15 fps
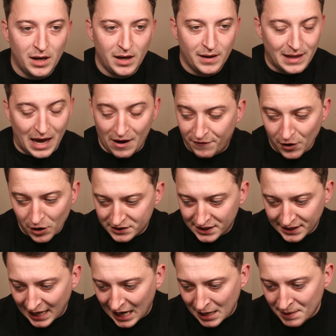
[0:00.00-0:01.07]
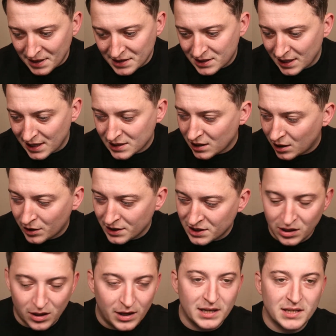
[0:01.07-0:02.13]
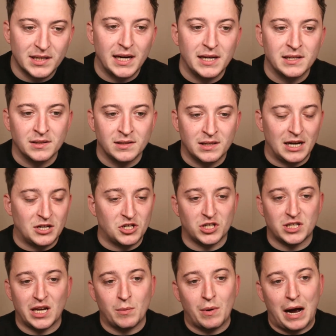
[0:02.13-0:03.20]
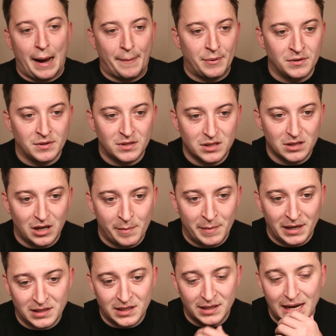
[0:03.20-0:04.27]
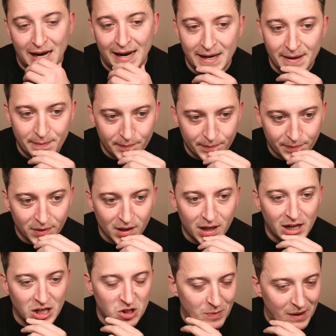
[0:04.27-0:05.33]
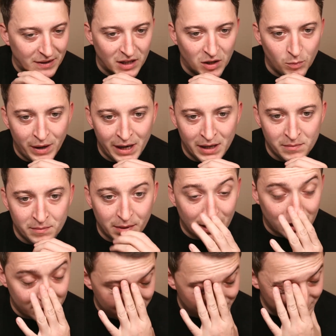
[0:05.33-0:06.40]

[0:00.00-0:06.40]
That Thursday game is our entire season, so let's just see what happens. Today I expected a win, but